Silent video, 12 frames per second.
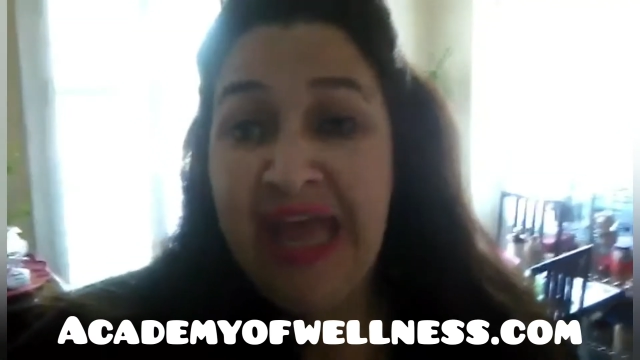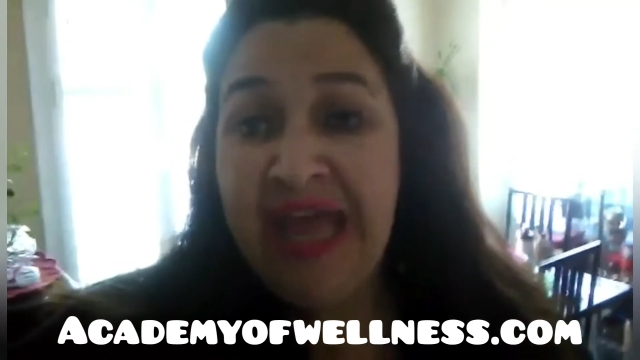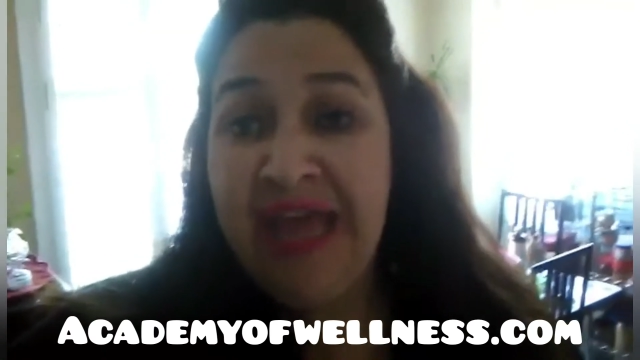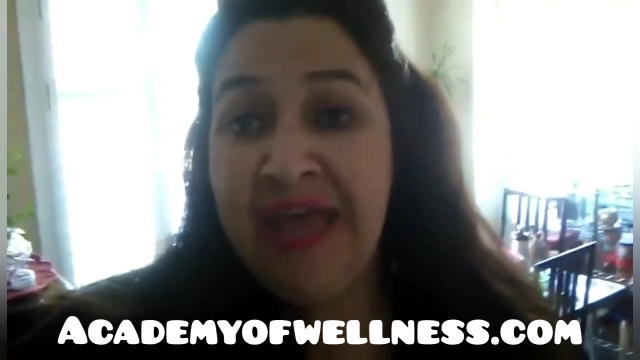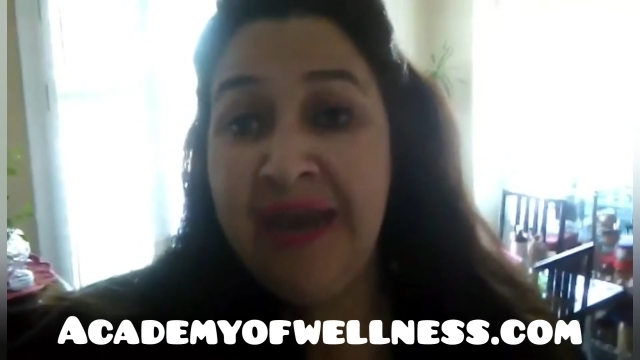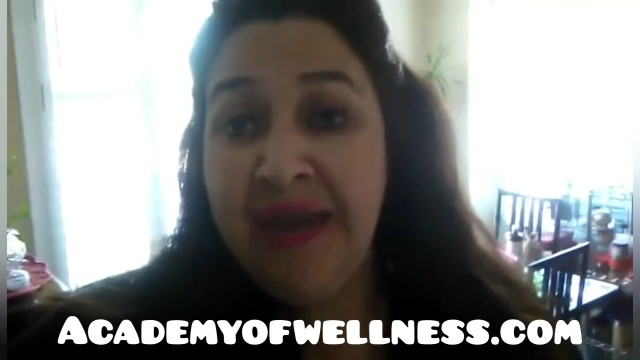
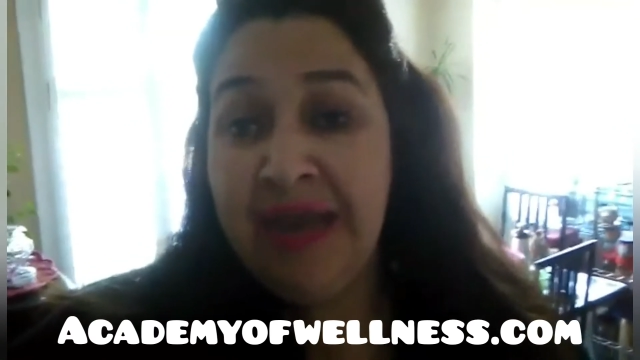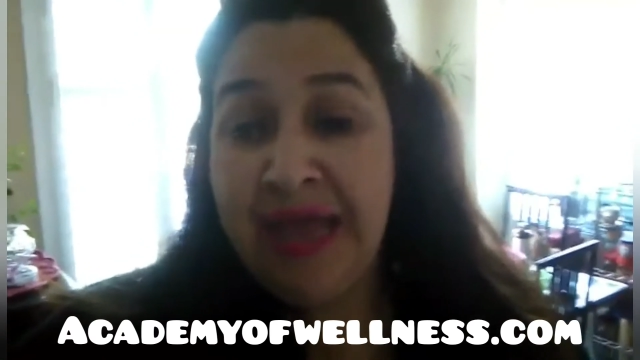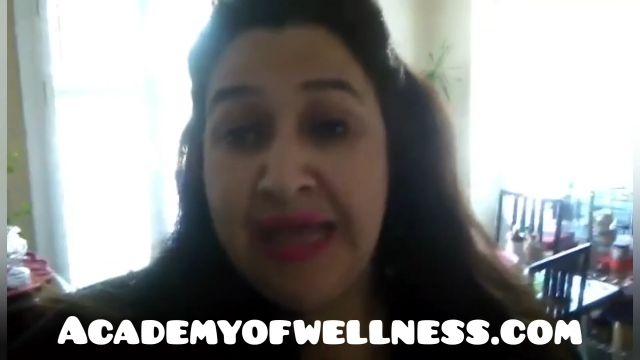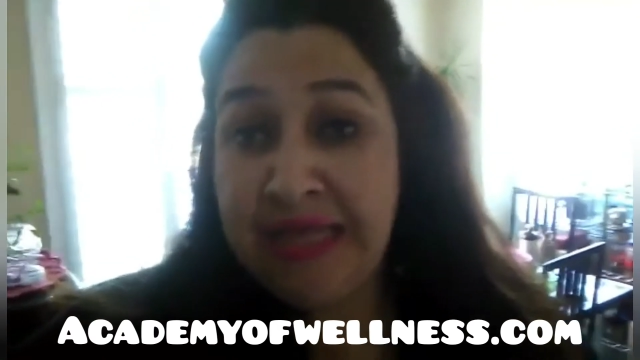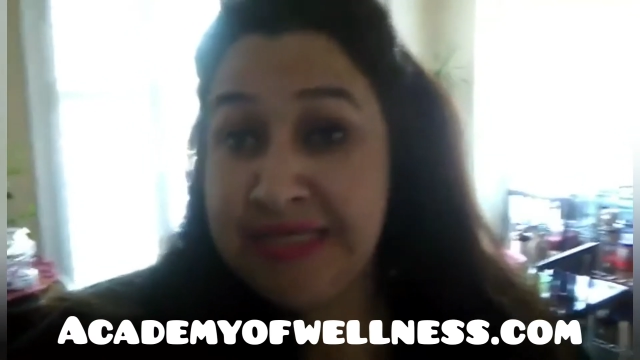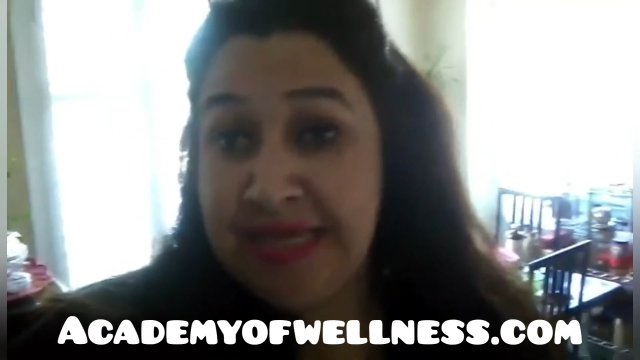And
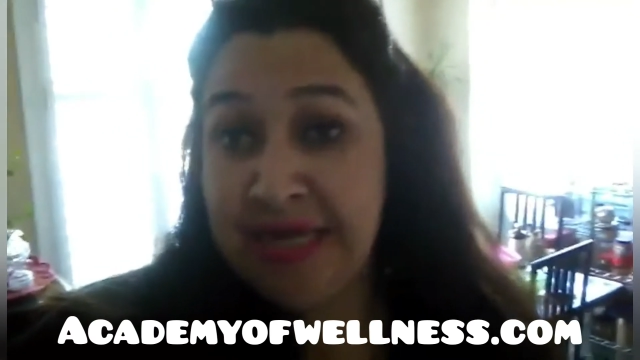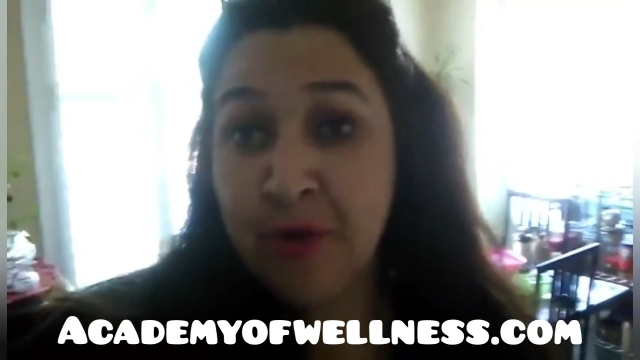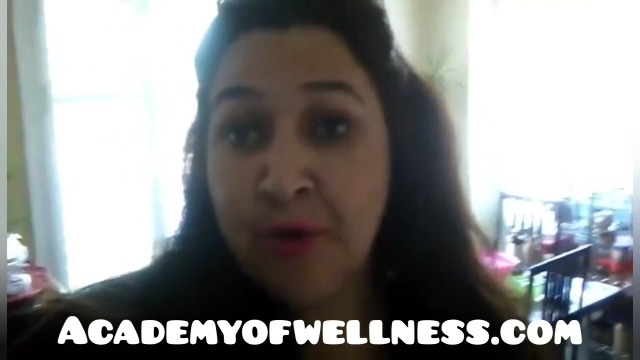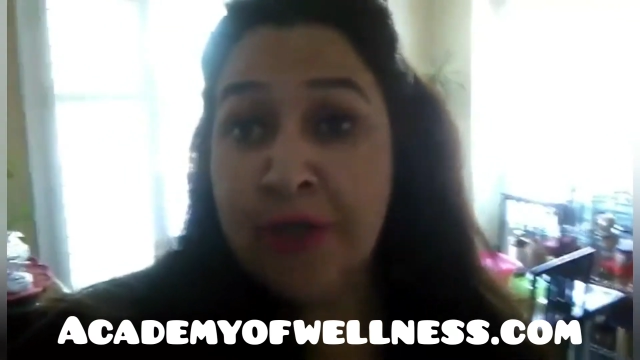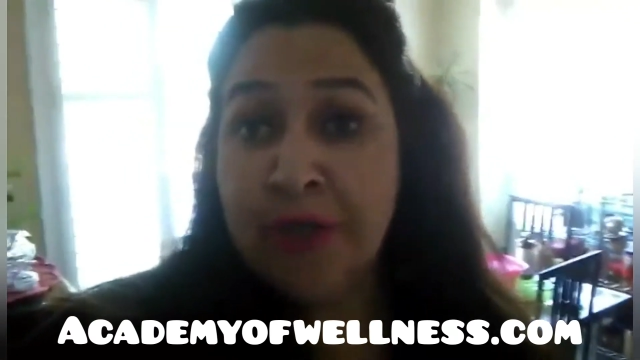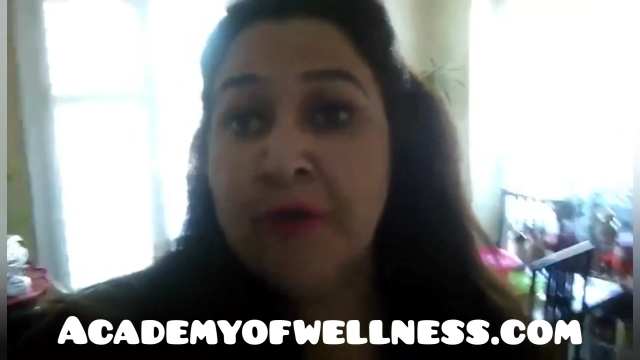like I said
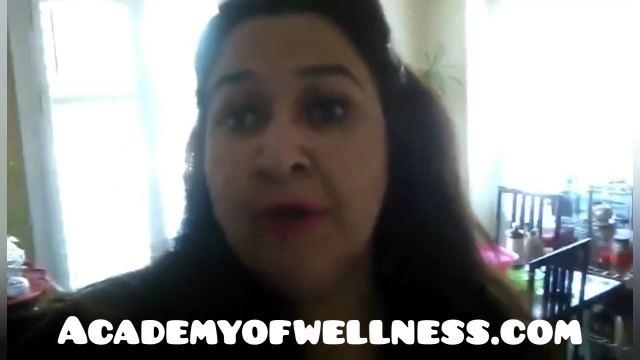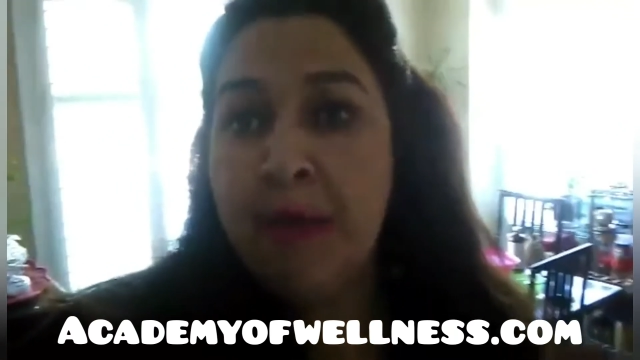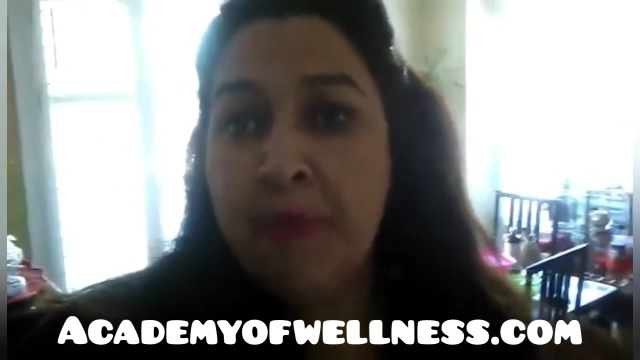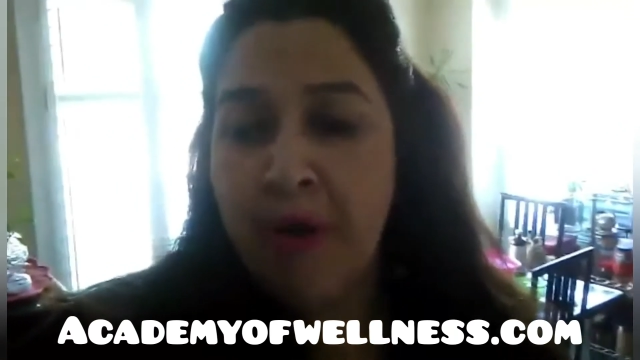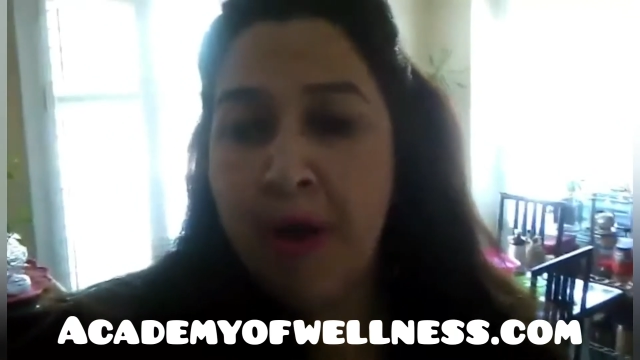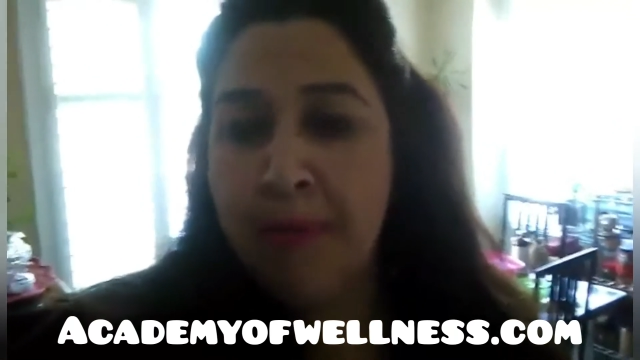earlier, I
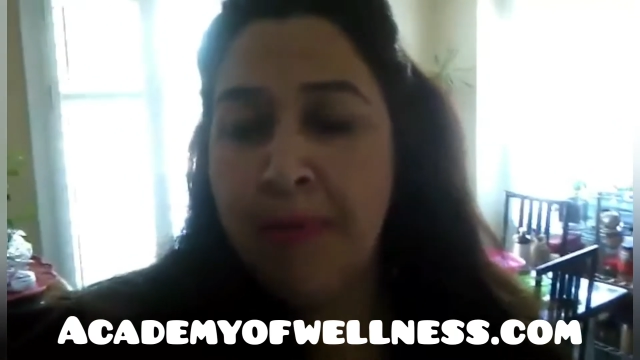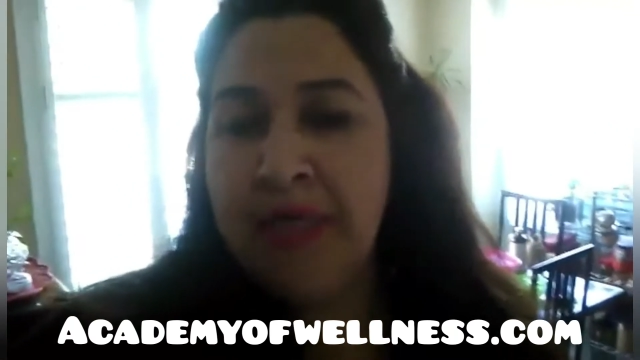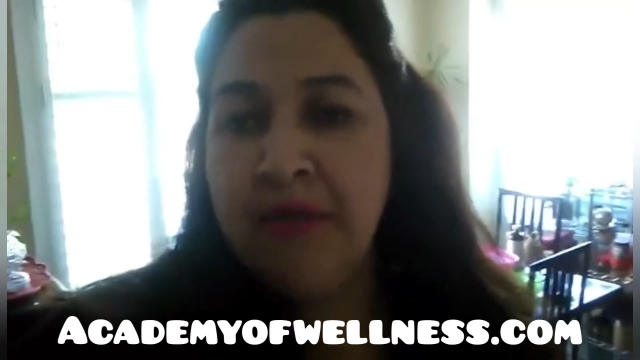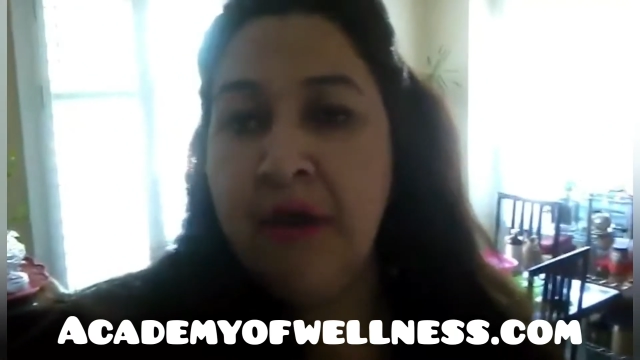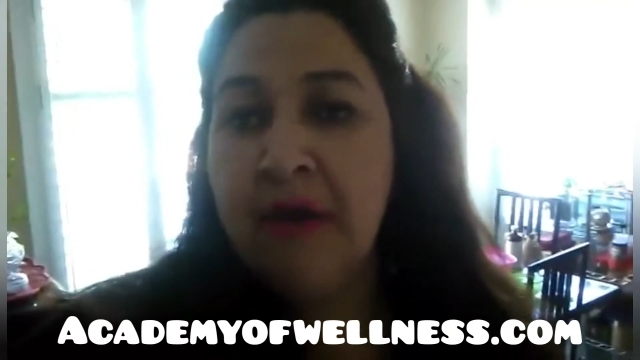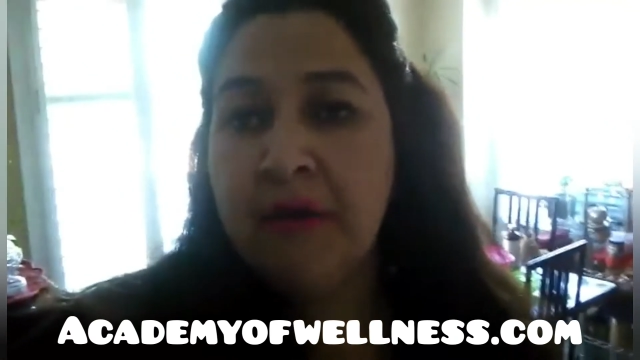brought
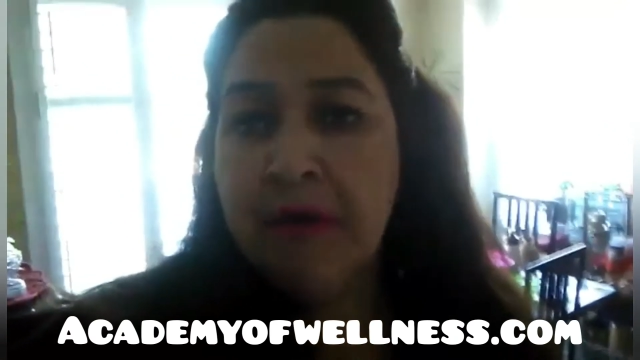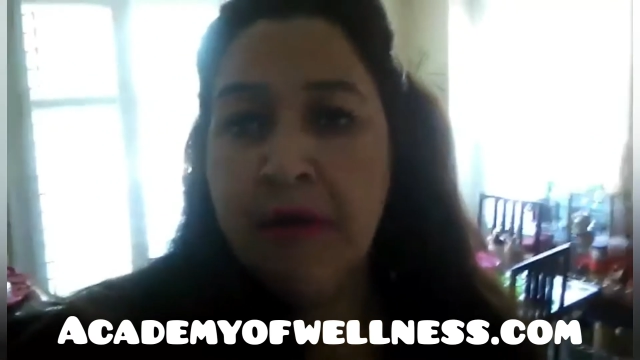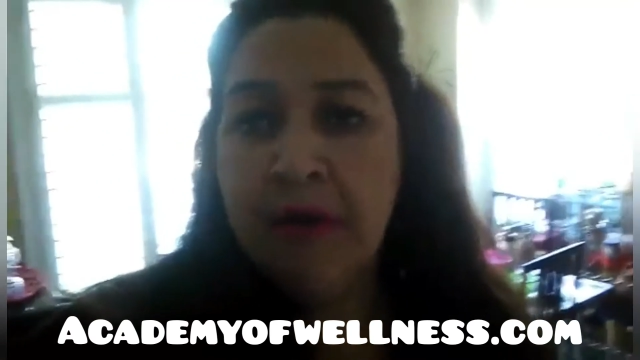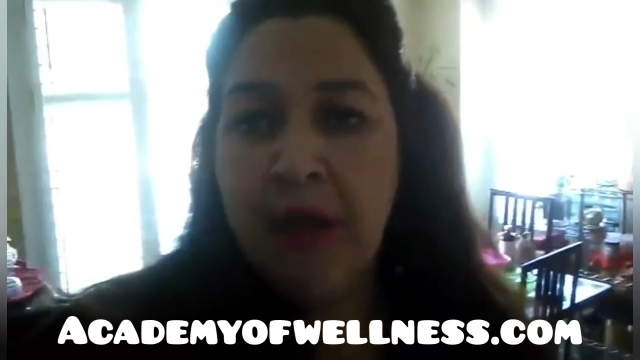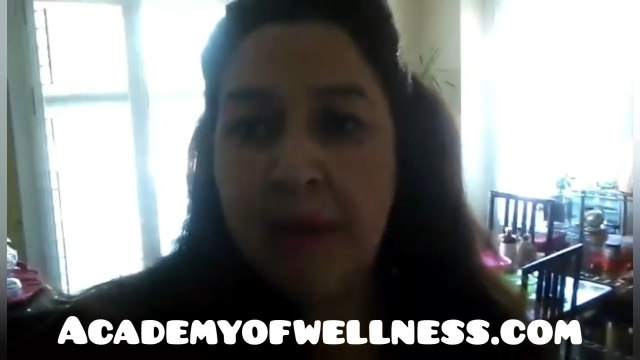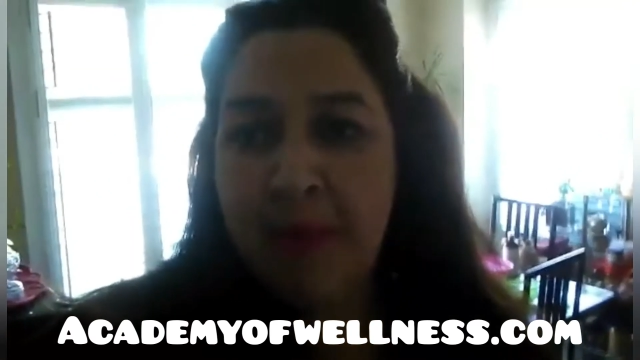my
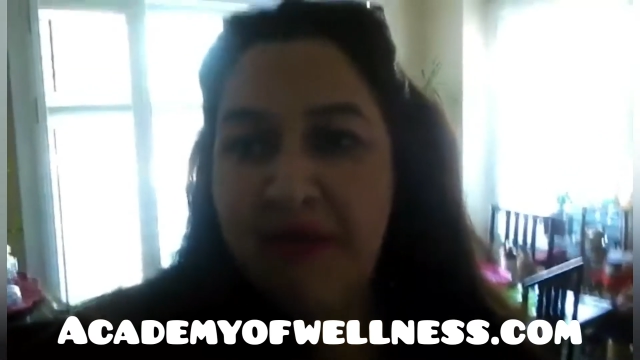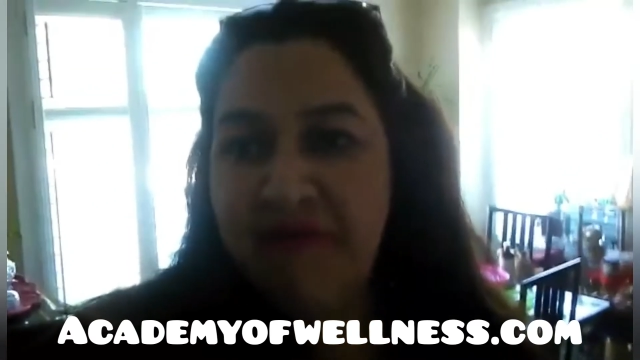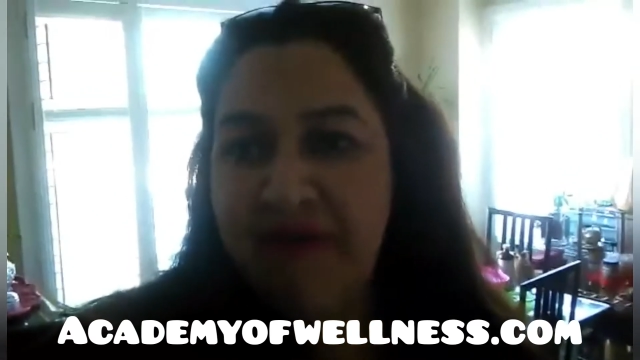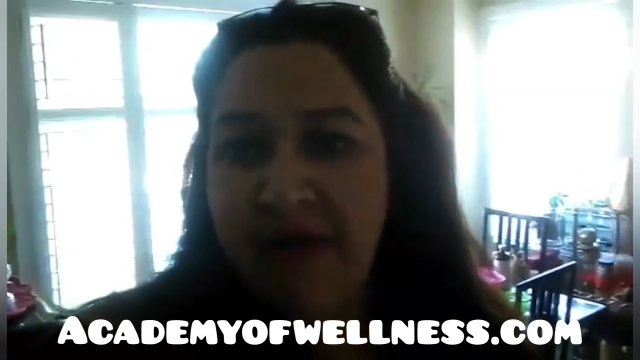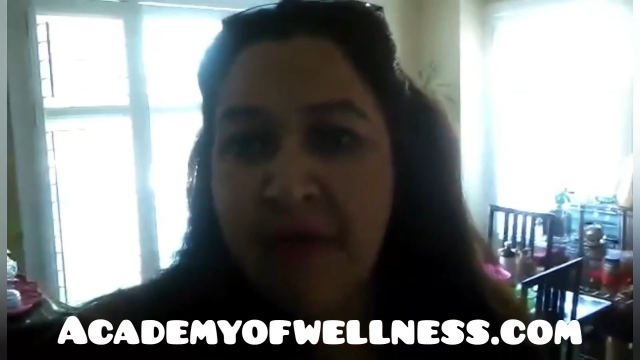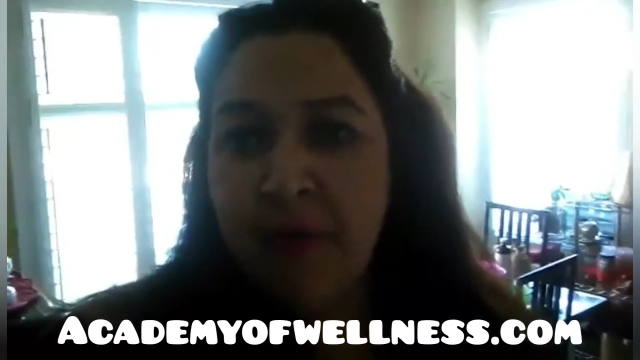daughter and my father.